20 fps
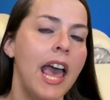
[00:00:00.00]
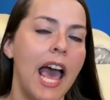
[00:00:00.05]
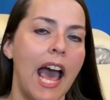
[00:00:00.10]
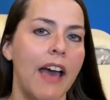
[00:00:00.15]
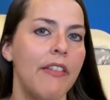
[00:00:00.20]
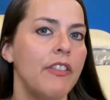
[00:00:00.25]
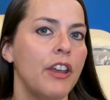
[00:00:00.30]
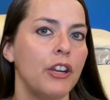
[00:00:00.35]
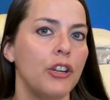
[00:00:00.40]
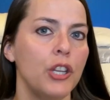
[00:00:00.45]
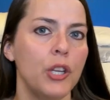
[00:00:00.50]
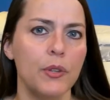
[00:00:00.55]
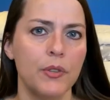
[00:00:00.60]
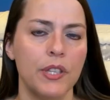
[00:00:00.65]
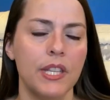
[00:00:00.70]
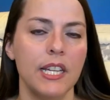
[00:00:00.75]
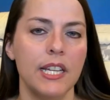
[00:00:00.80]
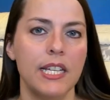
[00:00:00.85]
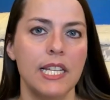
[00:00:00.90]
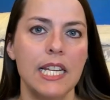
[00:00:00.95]
and then use
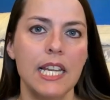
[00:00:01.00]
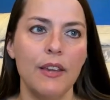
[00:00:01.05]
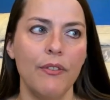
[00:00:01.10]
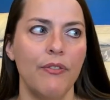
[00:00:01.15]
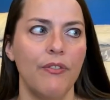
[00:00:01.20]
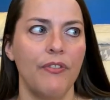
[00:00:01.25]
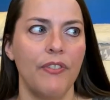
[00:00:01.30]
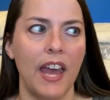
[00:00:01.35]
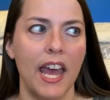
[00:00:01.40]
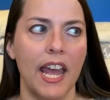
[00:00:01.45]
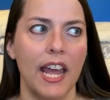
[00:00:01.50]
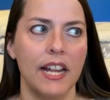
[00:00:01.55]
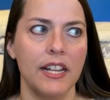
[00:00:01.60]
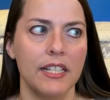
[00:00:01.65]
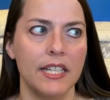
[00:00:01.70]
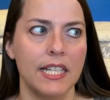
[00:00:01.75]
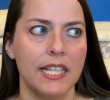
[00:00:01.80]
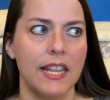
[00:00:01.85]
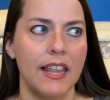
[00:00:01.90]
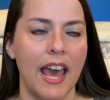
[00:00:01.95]
the
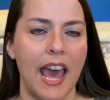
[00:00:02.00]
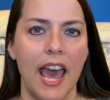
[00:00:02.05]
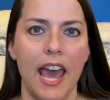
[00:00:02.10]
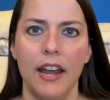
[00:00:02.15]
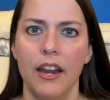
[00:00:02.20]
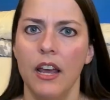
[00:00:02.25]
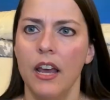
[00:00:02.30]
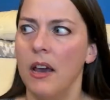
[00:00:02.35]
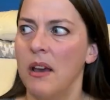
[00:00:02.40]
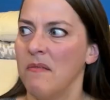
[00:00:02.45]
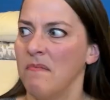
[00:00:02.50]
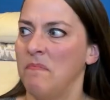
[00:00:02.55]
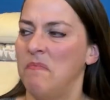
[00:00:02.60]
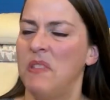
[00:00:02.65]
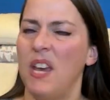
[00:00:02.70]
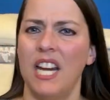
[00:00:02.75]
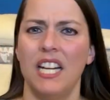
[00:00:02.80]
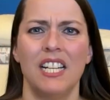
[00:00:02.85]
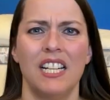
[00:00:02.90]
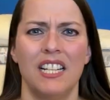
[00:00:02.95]
defense that
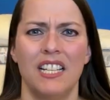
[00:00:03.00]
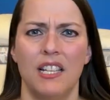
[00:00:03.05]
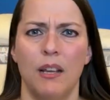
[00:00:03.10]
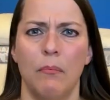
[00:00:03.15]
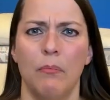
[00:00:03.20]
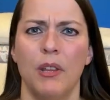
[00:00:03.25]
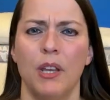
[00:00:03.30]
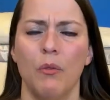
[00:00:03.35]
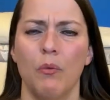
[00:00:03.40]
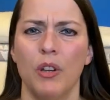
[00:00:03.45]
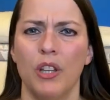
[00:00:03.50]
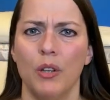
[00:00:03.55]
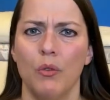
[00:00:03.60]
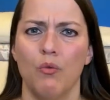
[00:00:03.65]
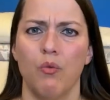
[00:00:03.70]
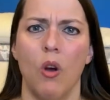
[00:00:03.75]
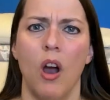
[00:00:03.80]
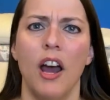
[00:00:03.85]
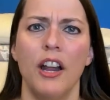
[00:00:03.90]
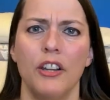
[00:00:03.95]
they did something really
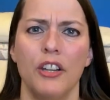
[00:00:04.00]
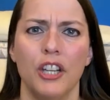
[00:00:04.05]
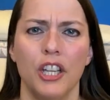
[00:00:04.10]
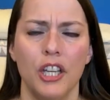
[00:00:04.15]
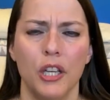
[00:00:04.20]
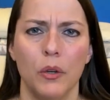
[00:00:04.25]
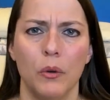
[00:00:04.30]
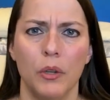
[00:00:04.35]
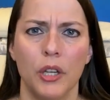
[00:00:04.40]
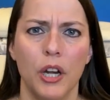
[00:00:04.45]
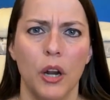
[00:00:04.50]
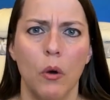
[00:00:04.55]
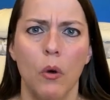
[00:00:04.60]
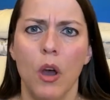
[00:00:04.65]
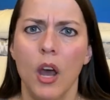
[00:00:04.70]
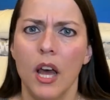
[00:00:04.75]
rotten to you. You know,